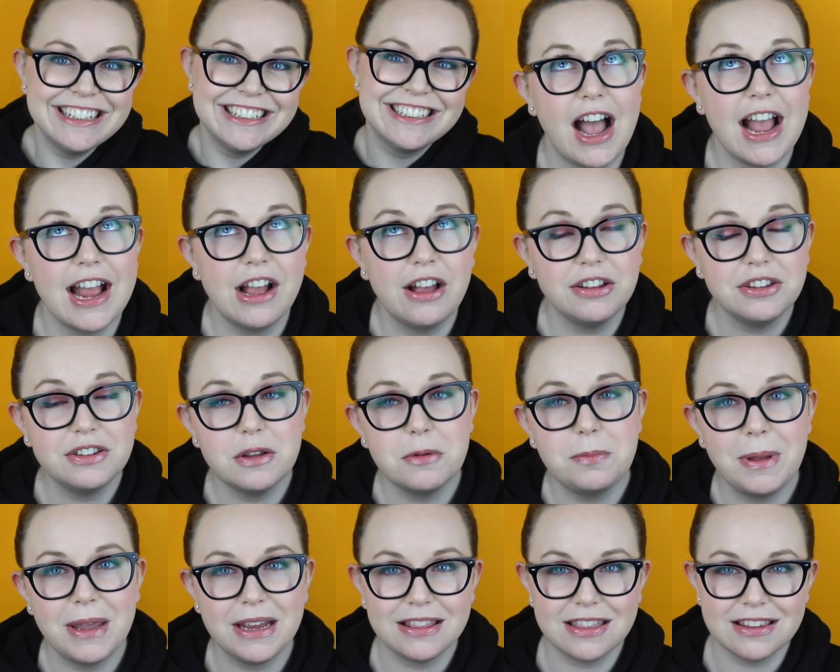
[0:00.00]
I
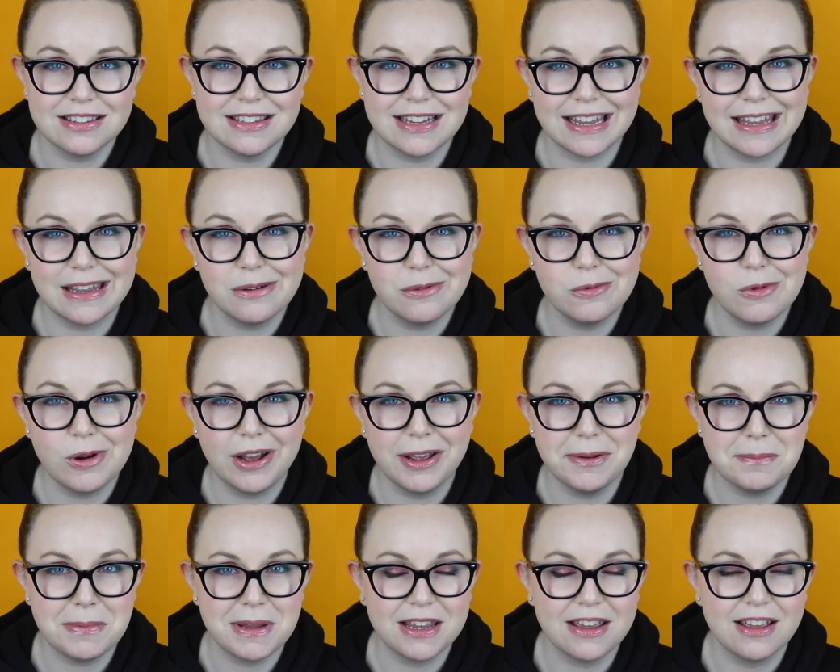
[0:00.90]
also picked the second
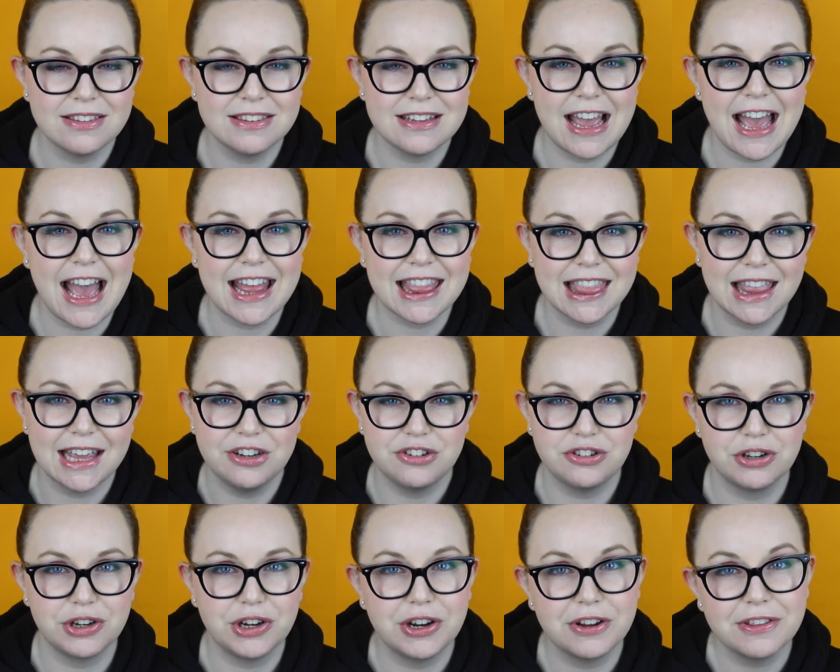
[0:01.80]
one because it had less
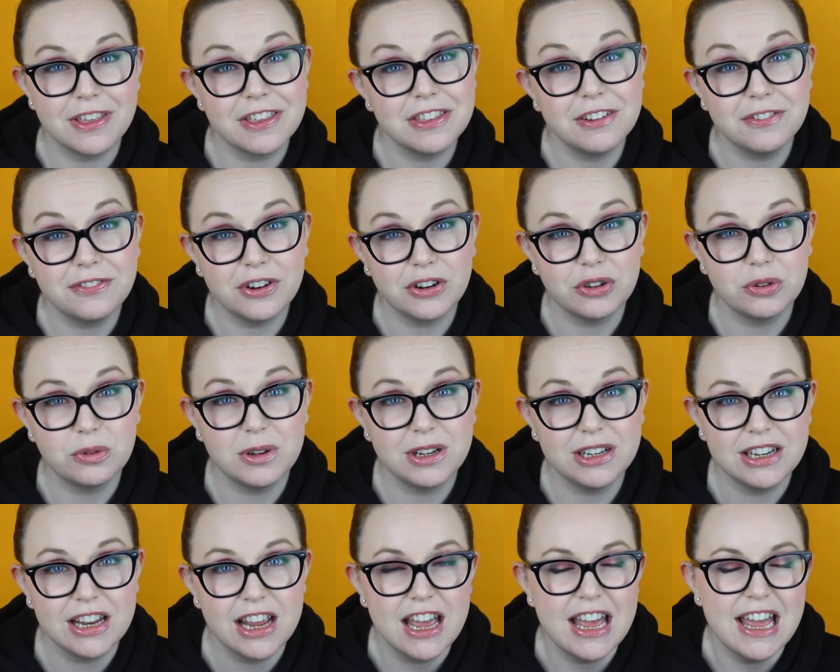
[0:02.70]
sugar than the first
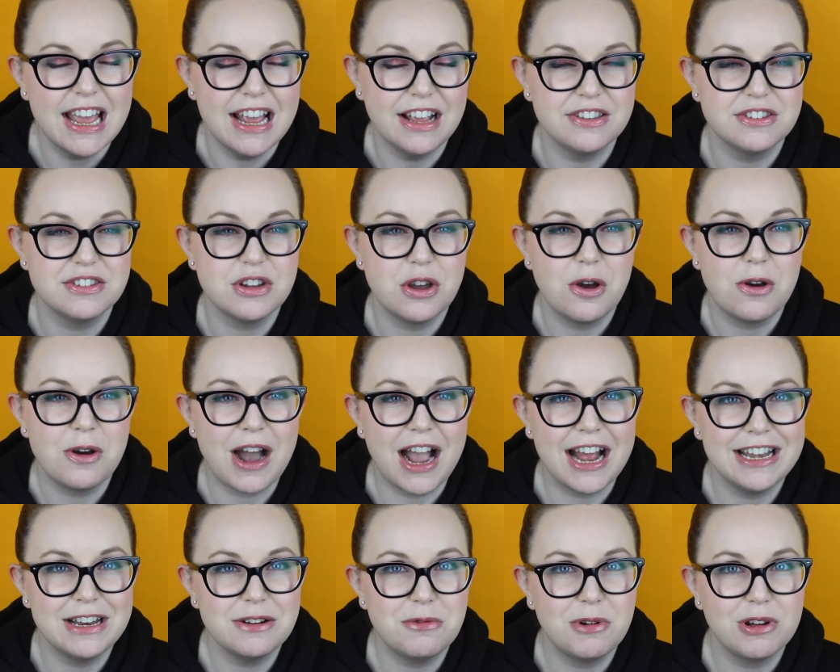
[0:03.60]
one, and so
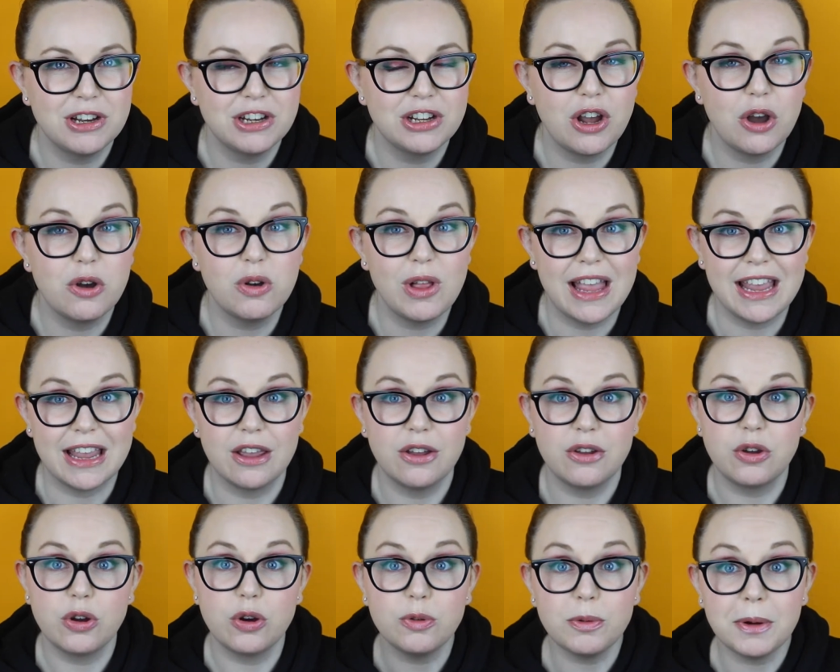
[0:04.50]
I didn't want to go
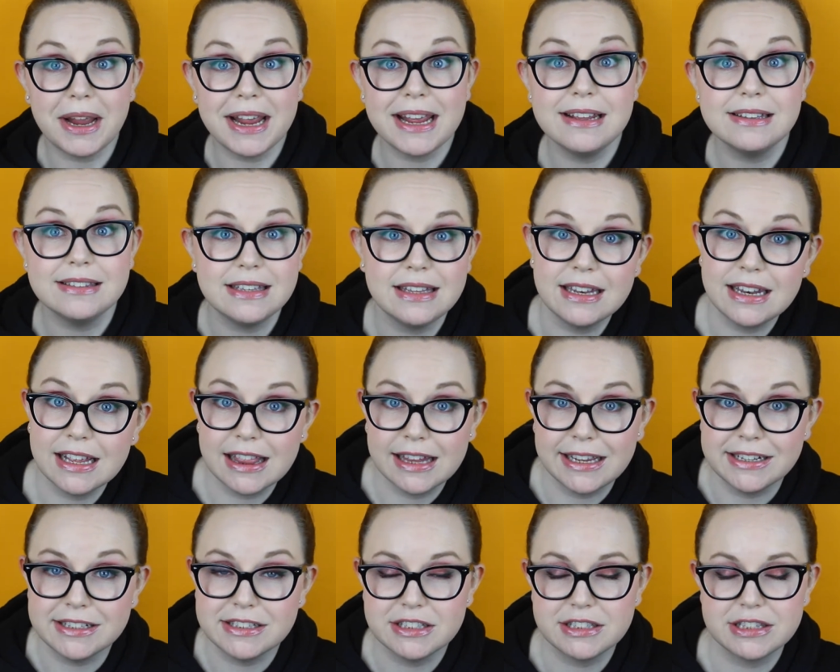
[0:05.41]
like crazy to
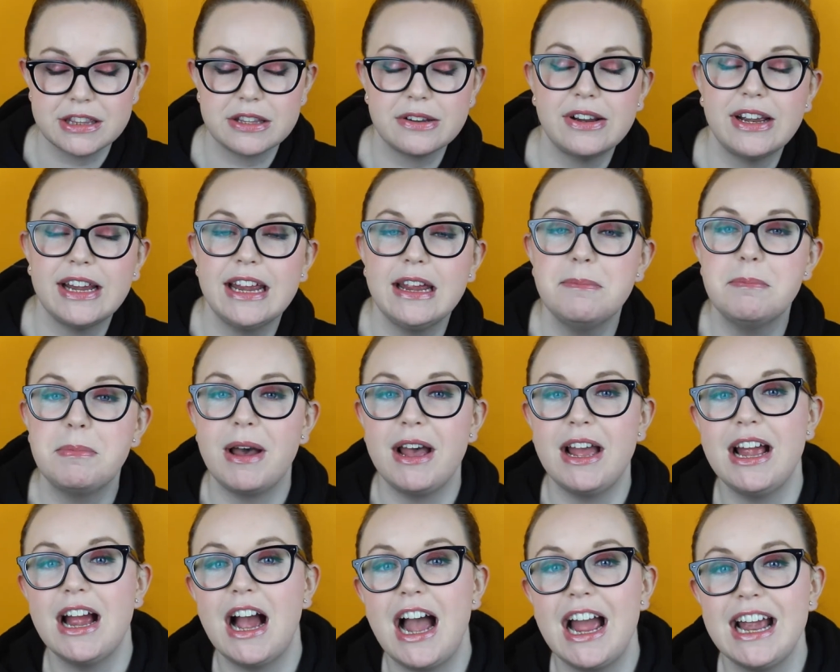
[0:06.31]
cleanse 3,
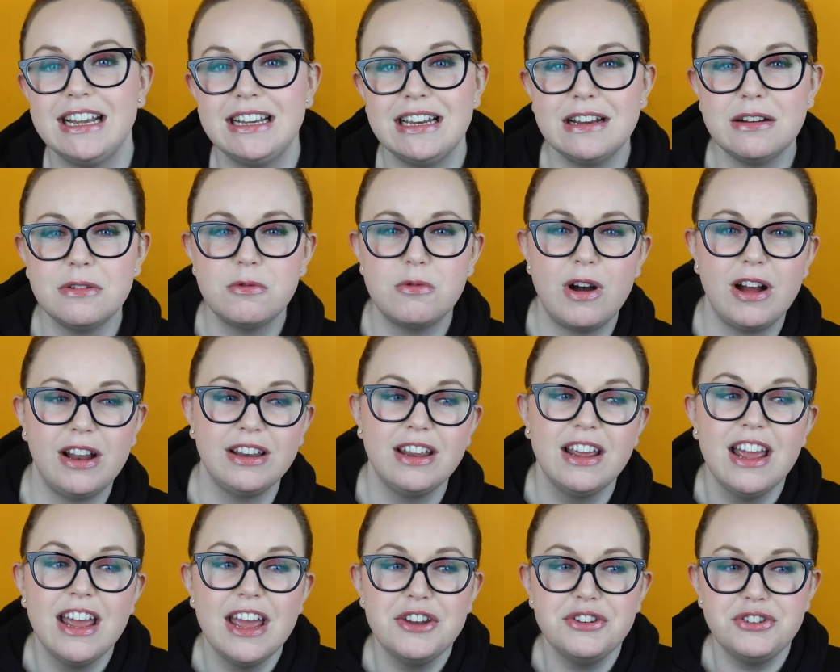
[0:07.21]
but I didn't want
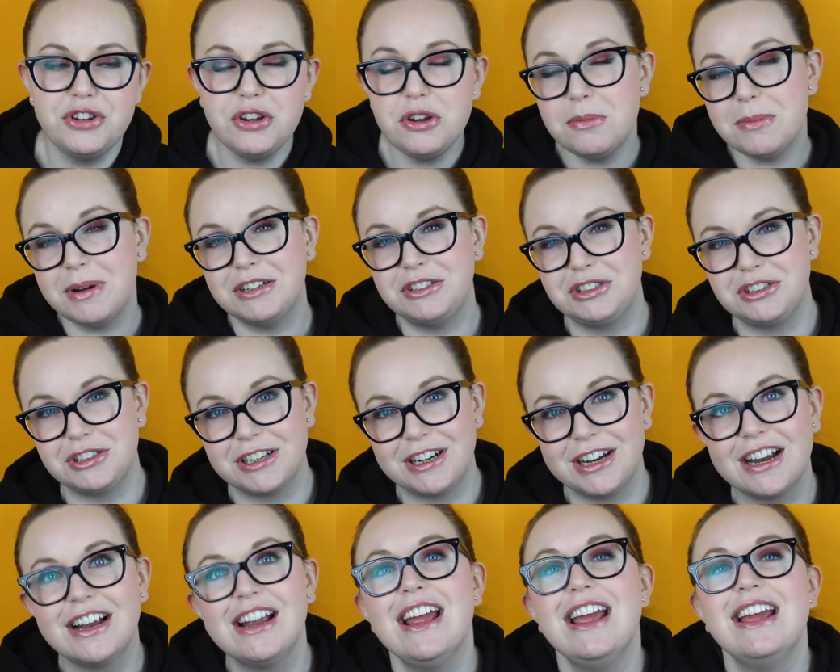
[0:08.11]
too much
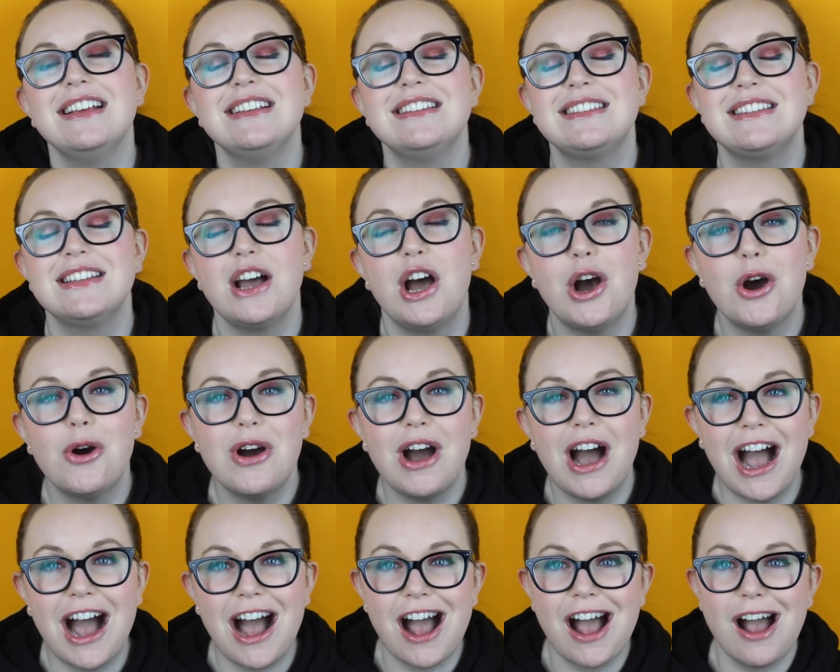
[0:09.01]
sugar,
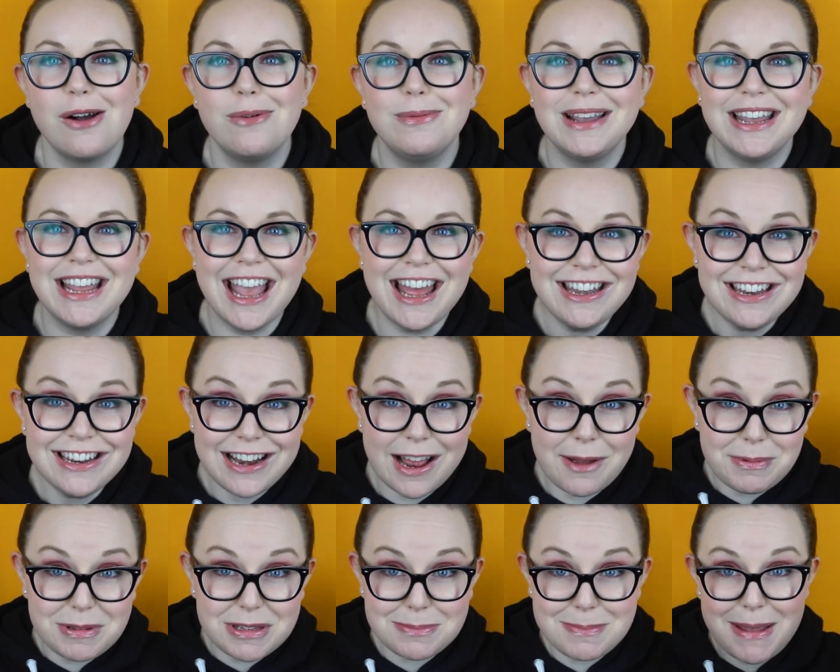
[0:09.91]
so we ended
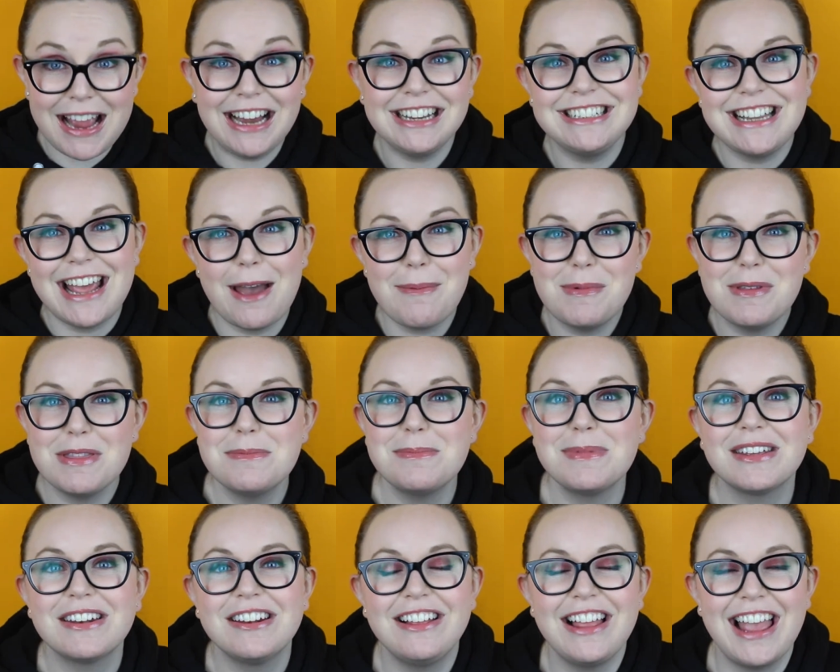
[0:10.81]
up smack dab in the
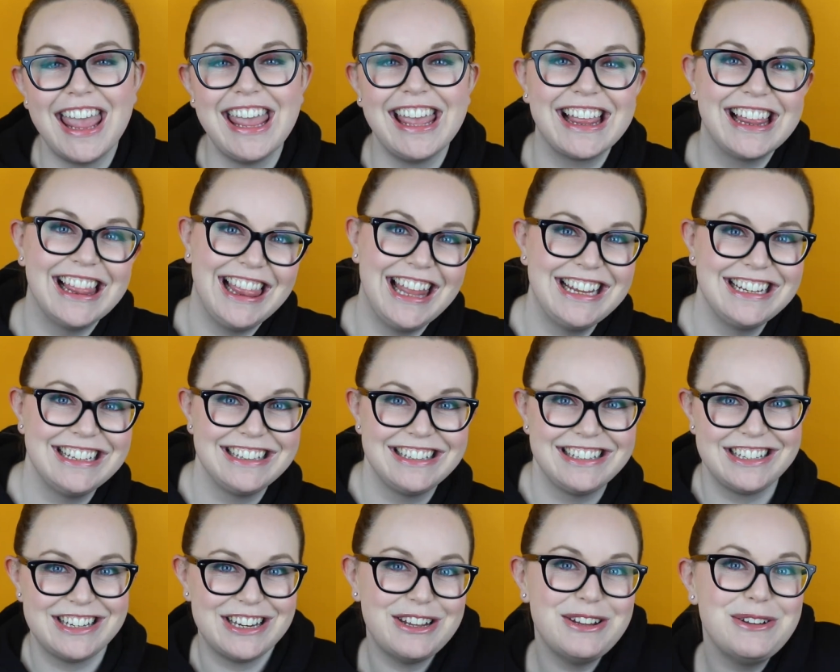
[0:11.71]
middle at
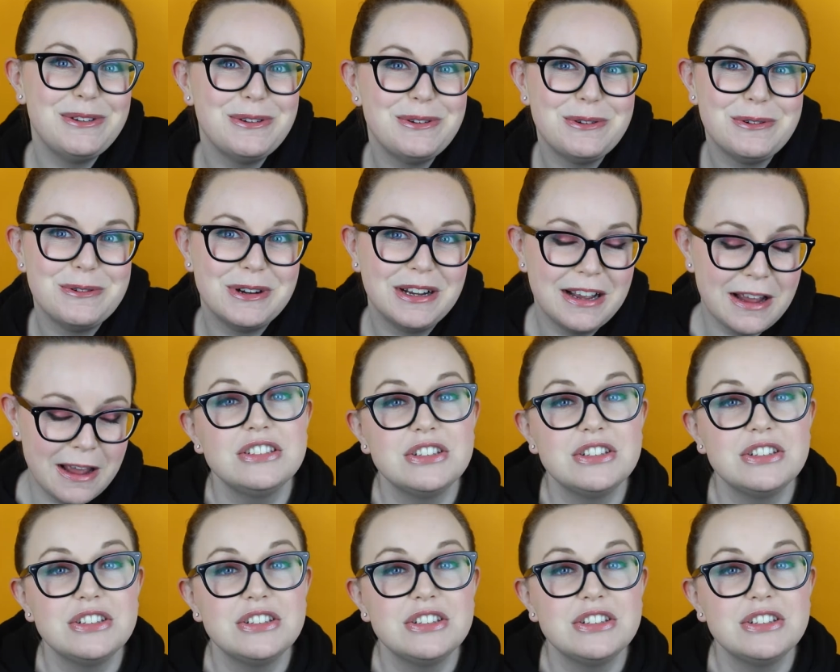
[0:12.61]
cleanse 2.